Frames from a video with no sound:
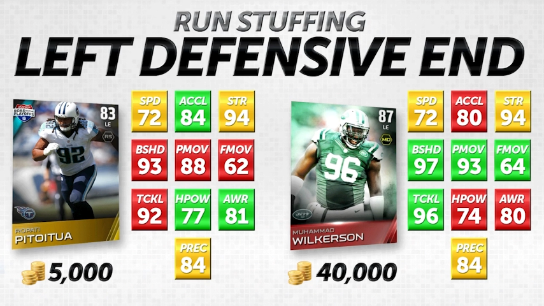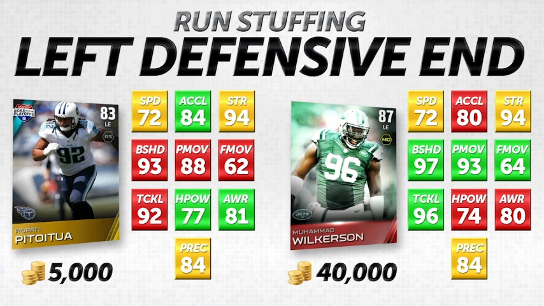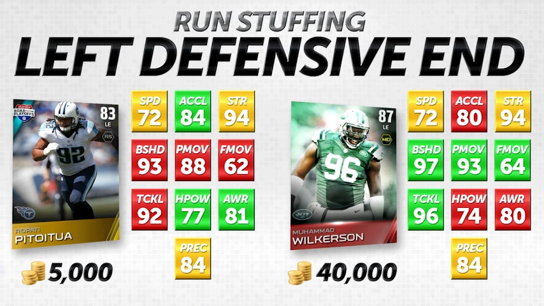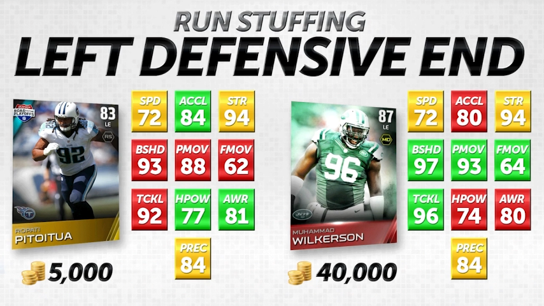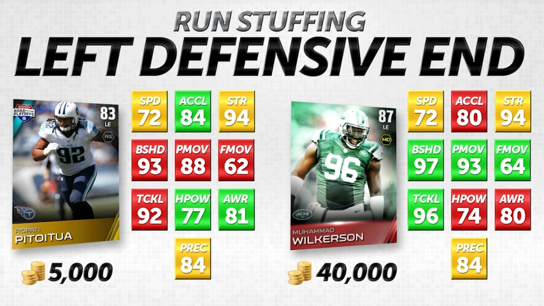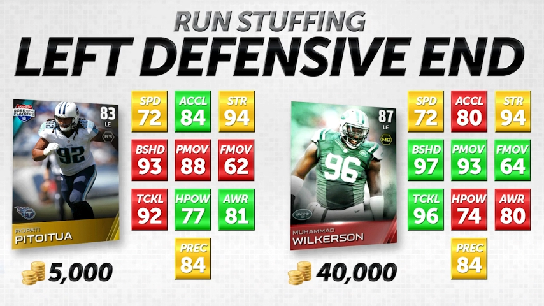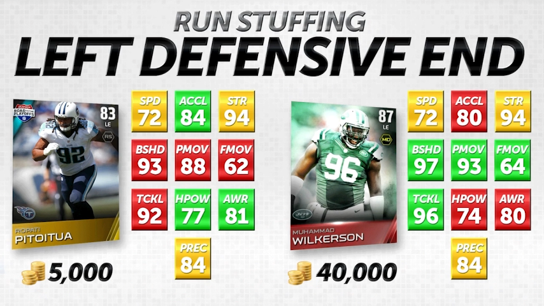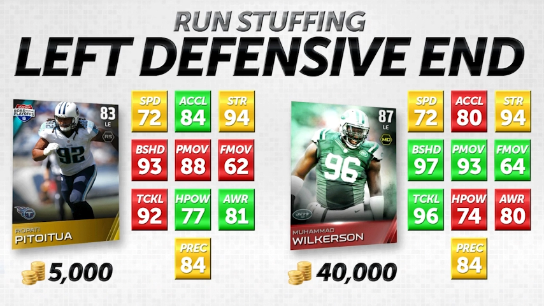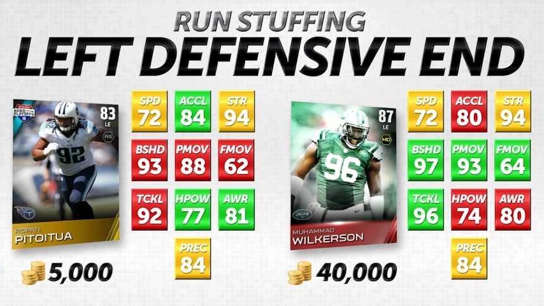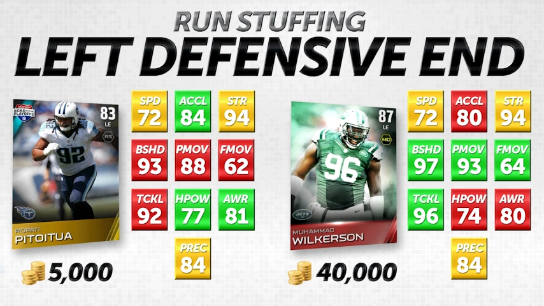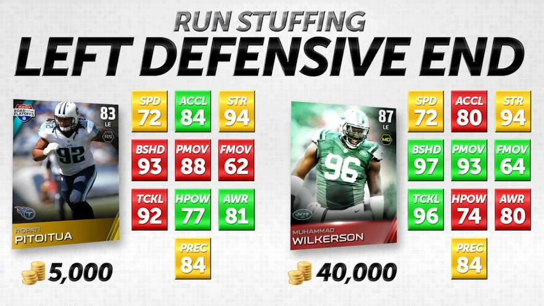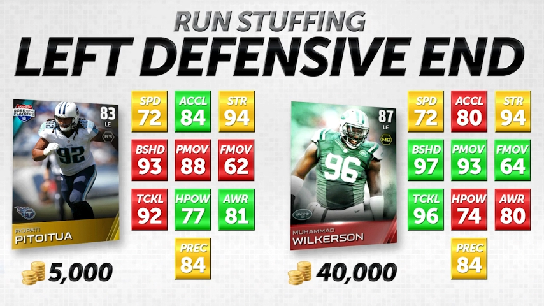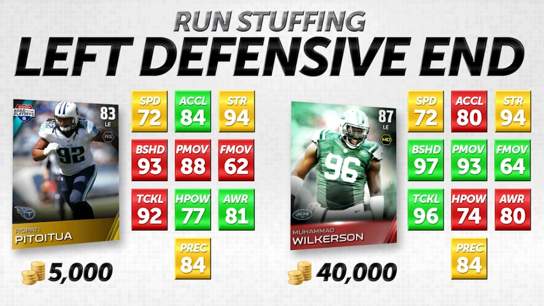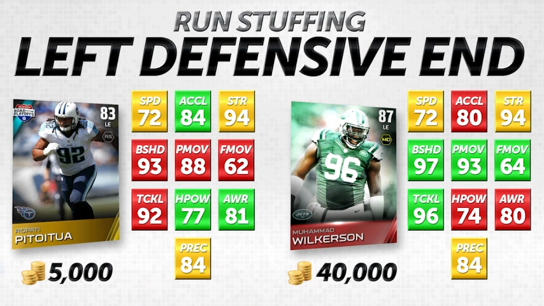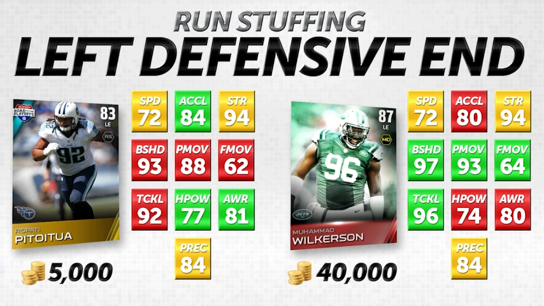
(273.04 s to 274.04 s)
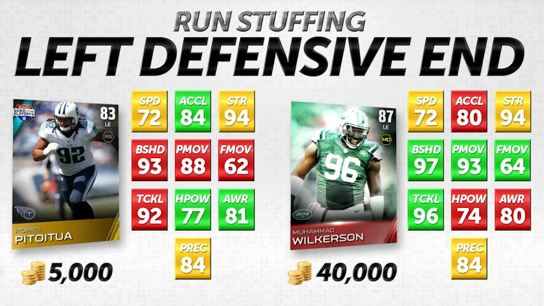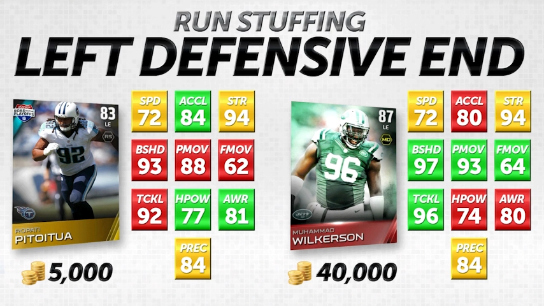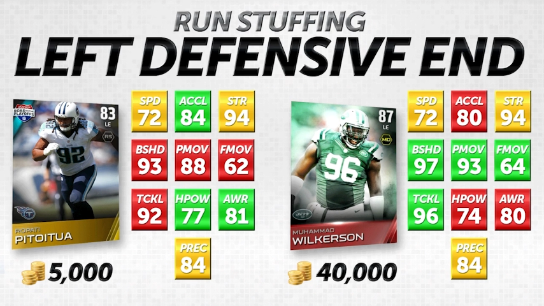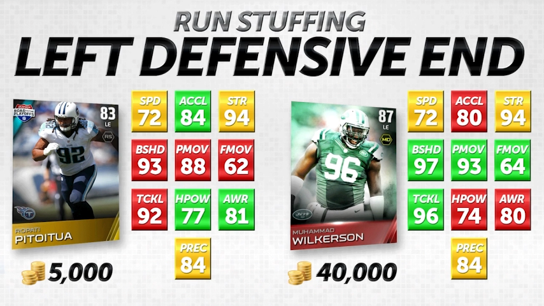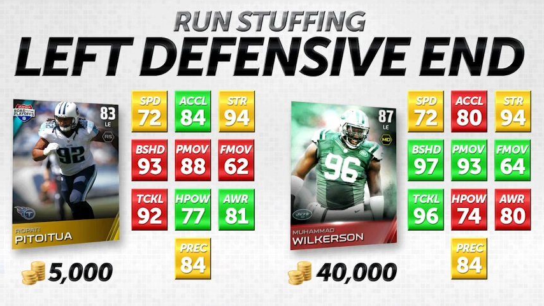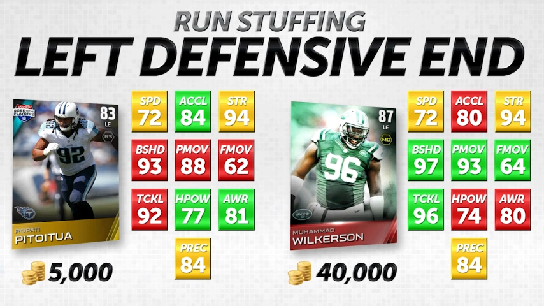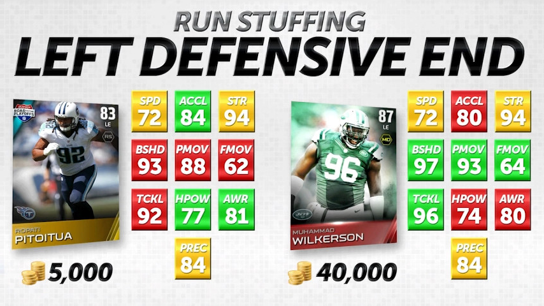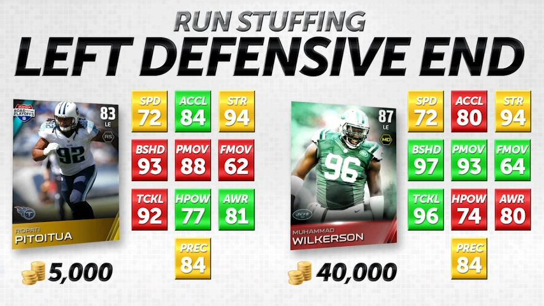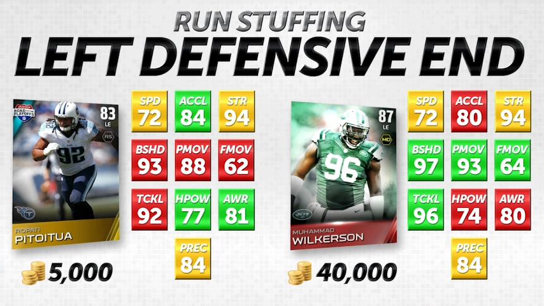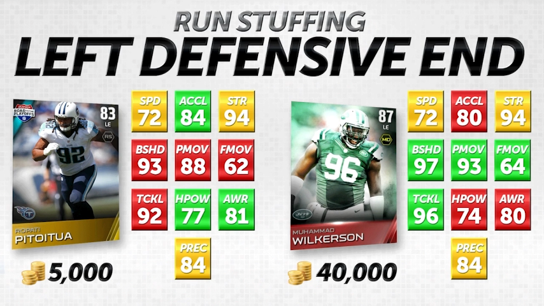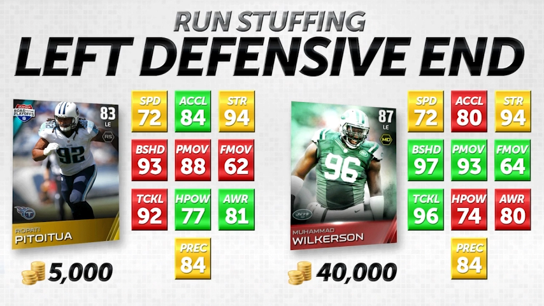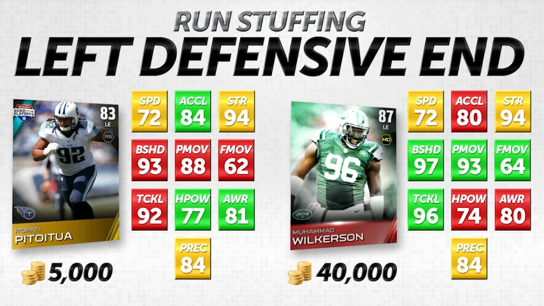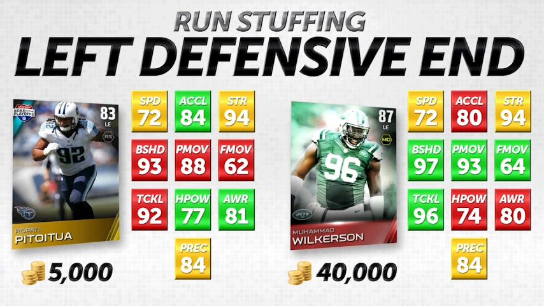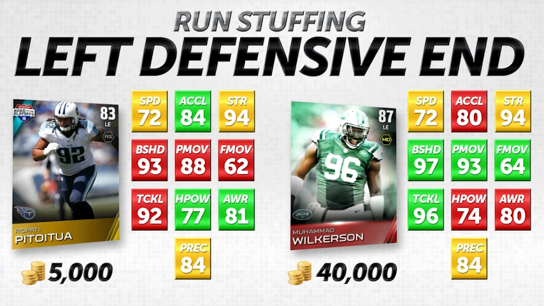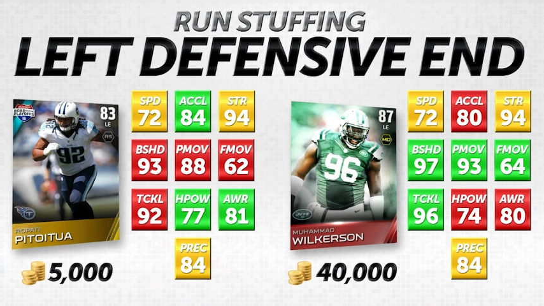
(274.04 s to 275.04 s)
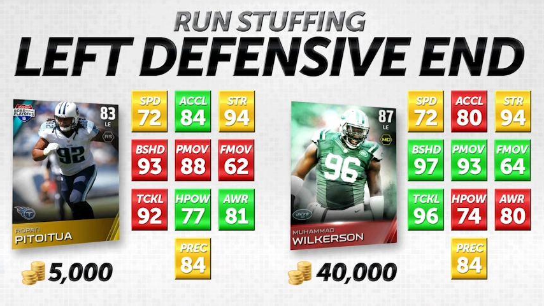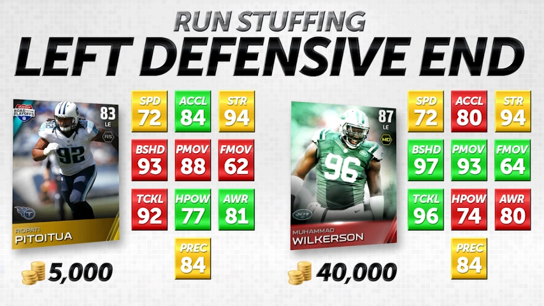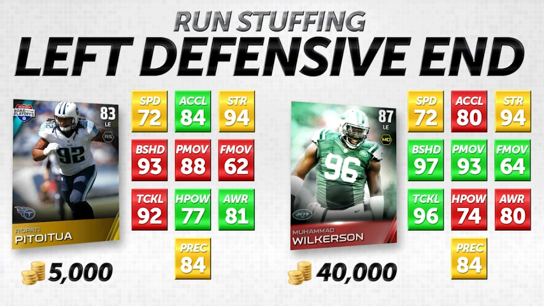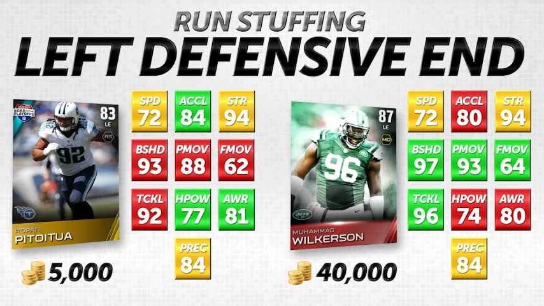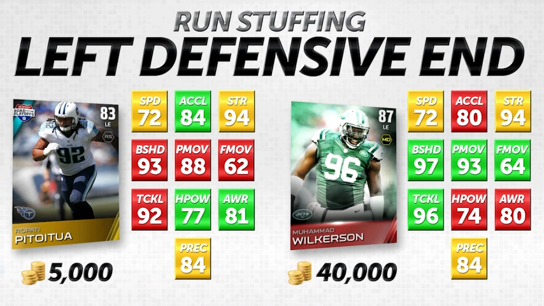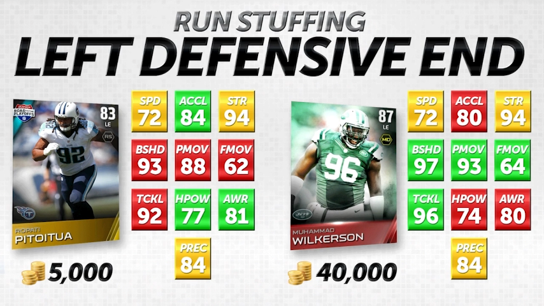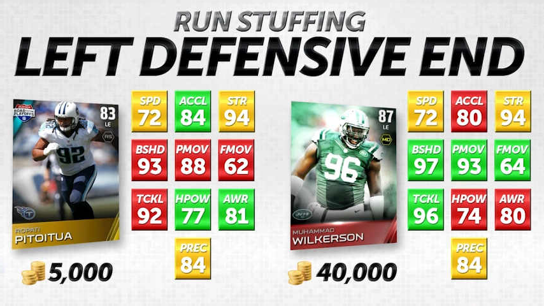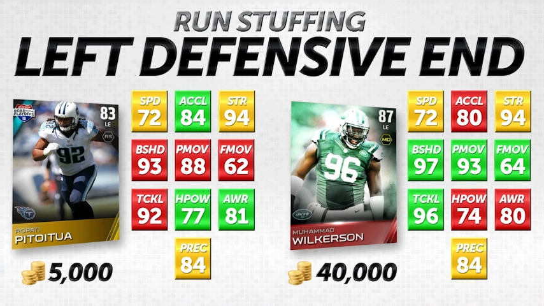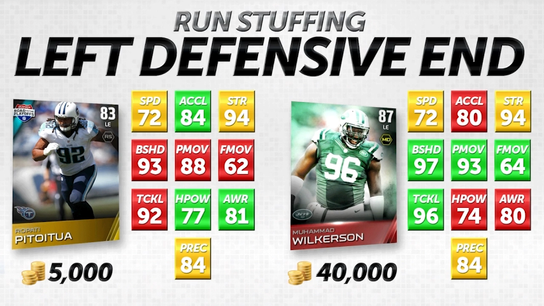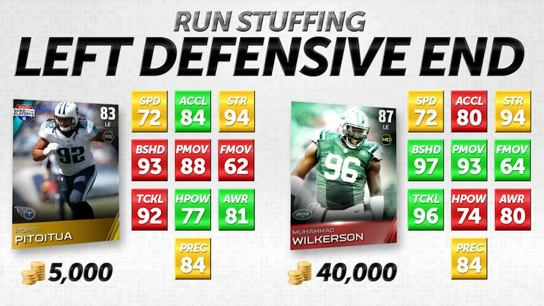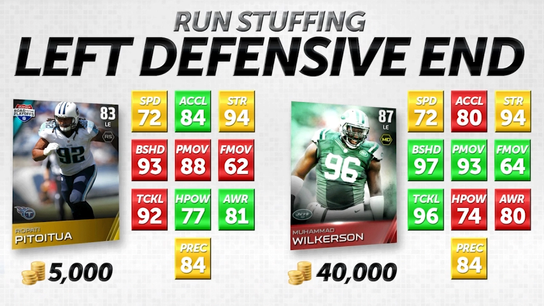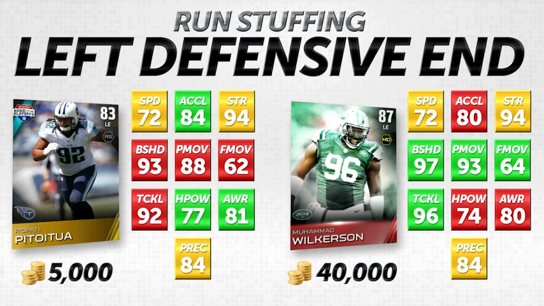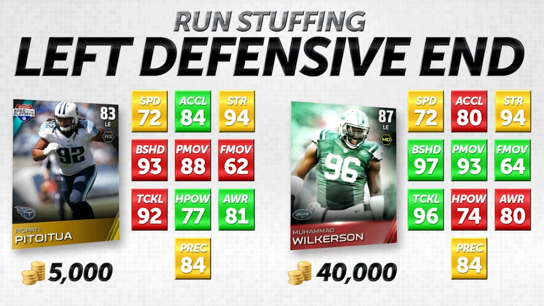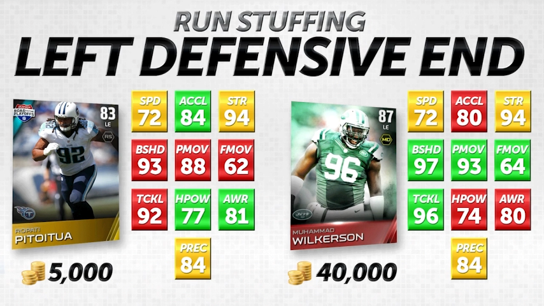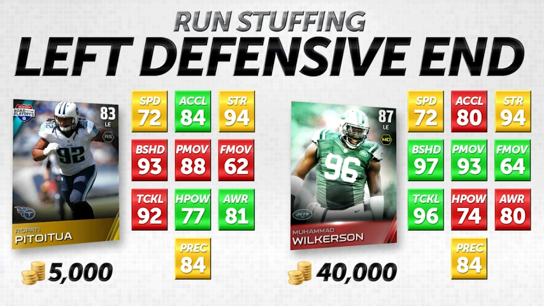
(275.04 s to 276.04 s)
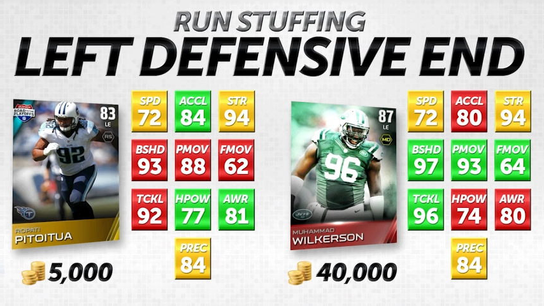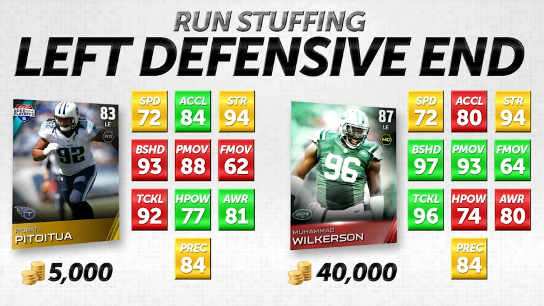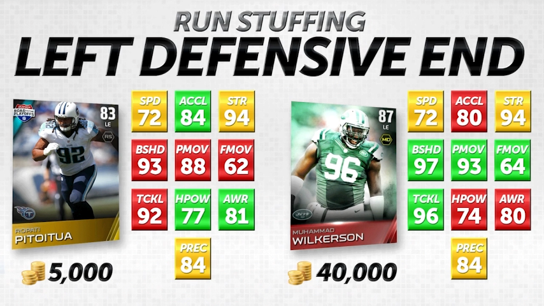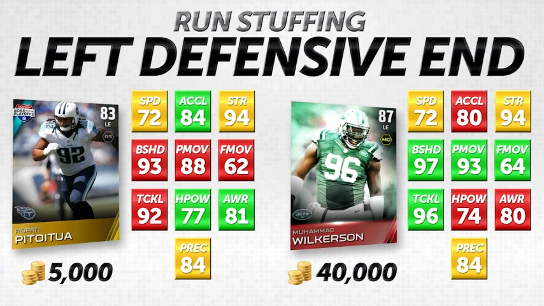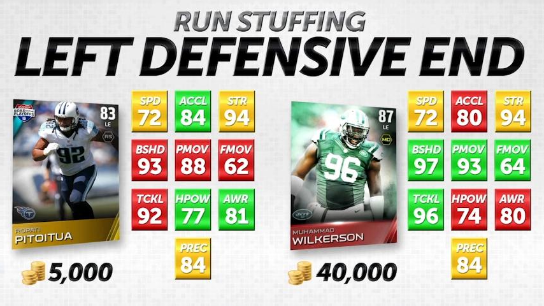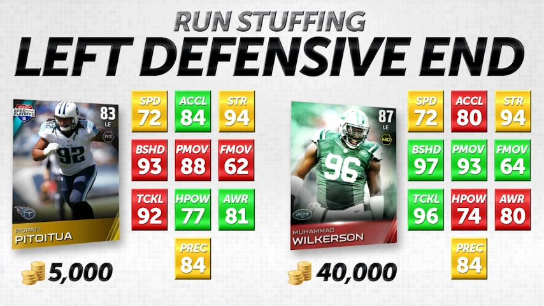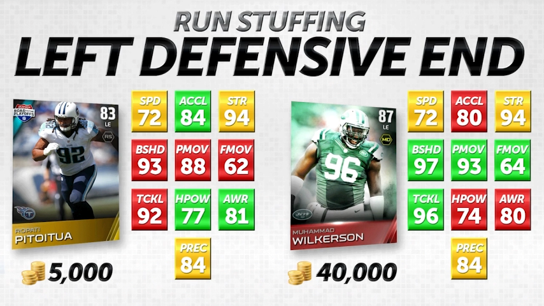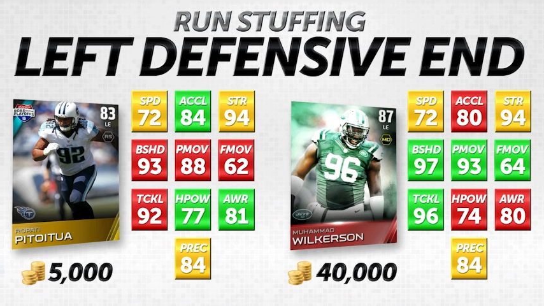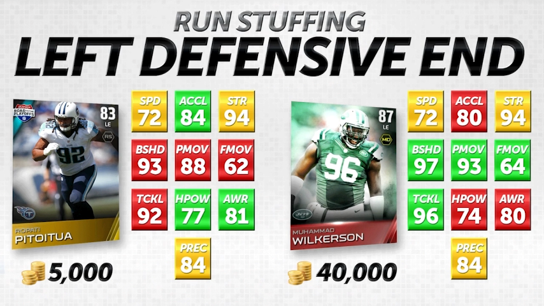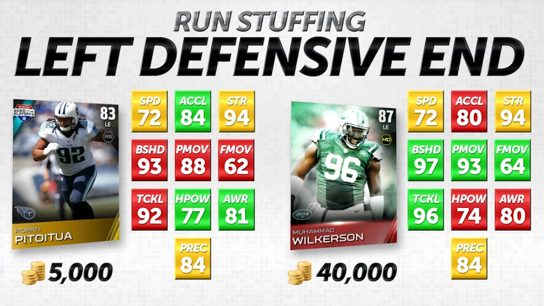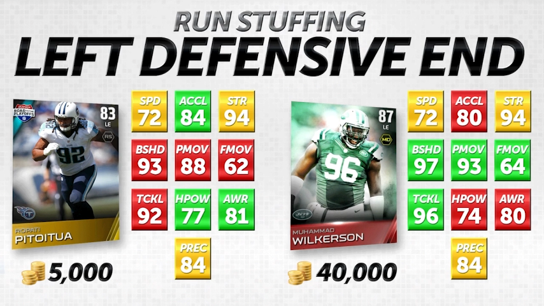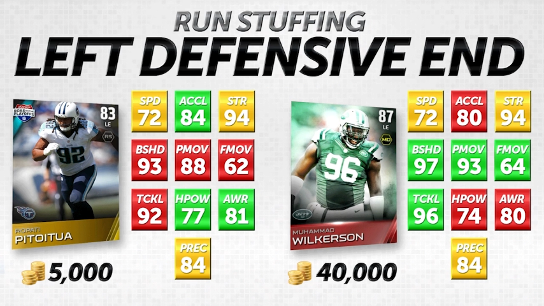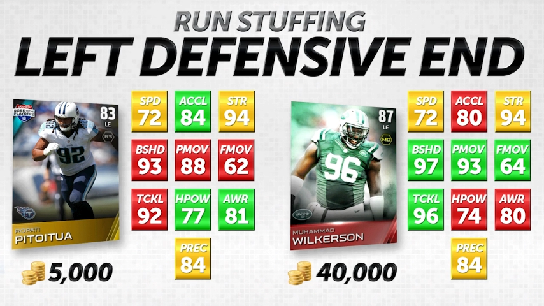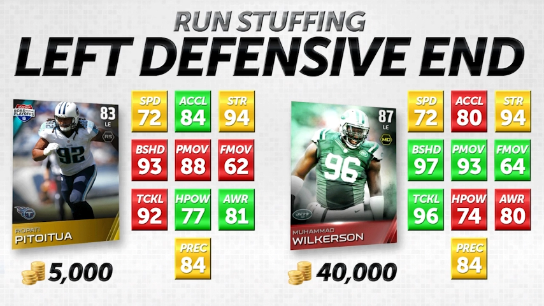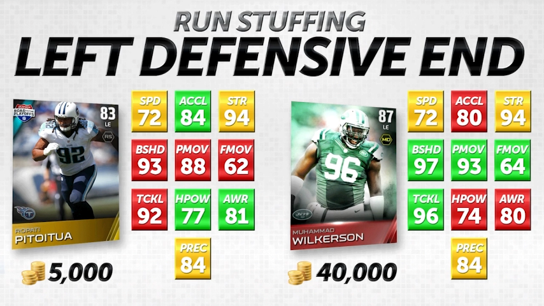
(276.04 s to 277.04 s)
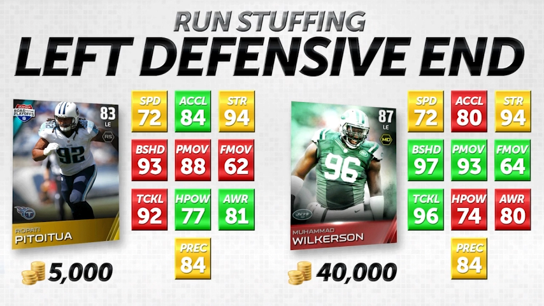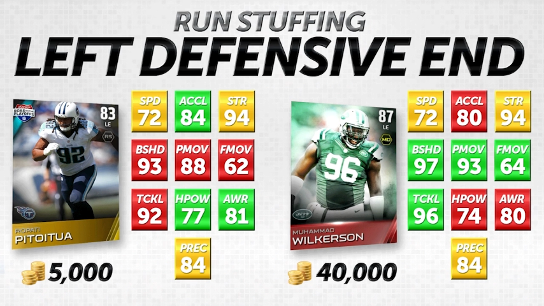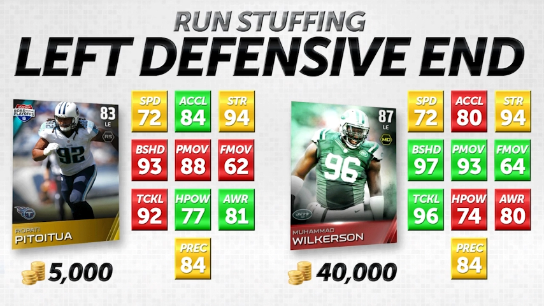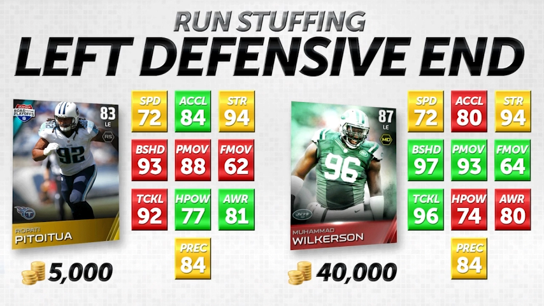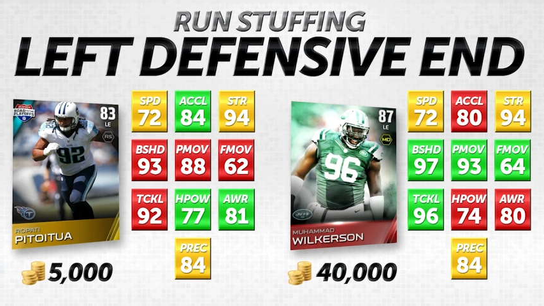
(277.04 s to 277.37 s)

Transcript: Nobody's mouth can be seen.